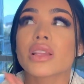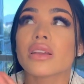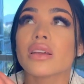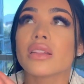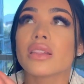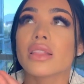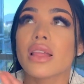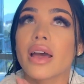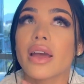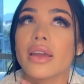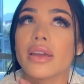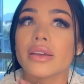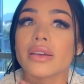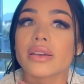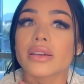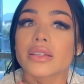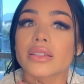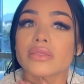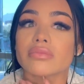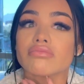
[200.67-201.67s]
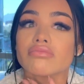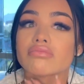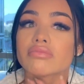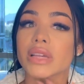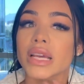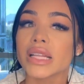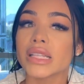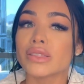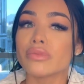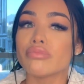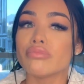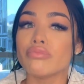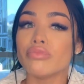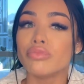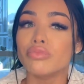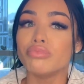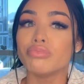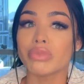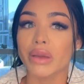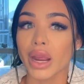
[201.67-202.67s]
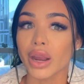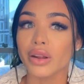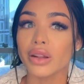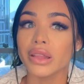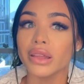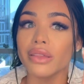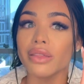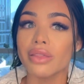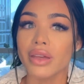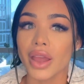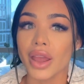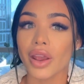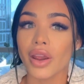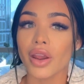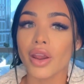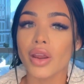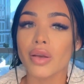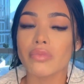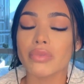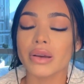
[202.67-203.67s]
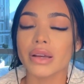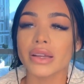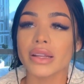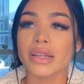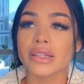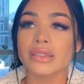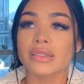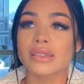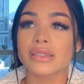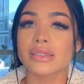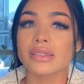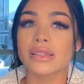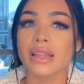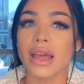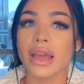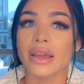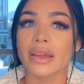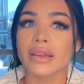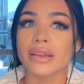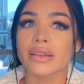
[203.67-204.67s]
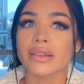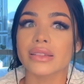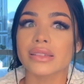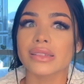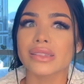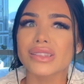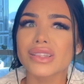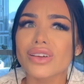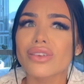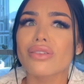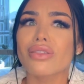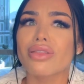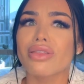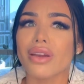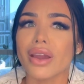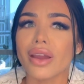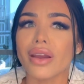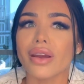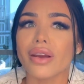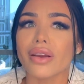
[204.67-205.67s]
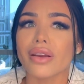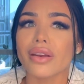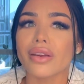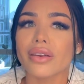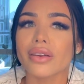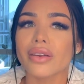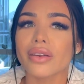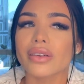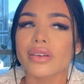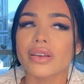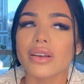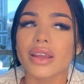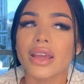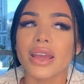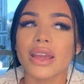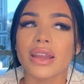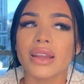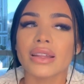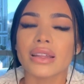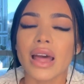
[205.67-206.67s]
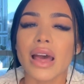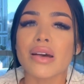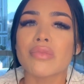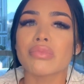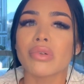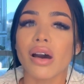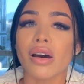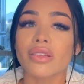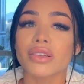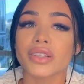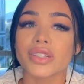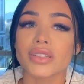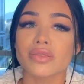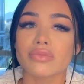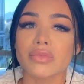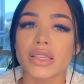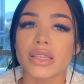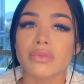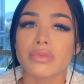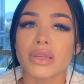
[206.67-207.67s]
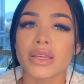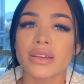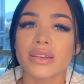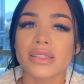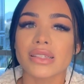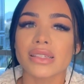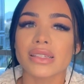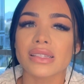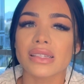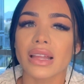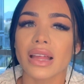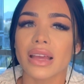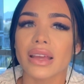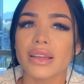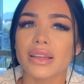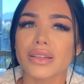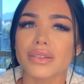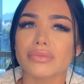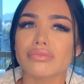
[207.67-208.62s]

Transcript: Like it's barely there but it's like still there and that bothers me because it's like,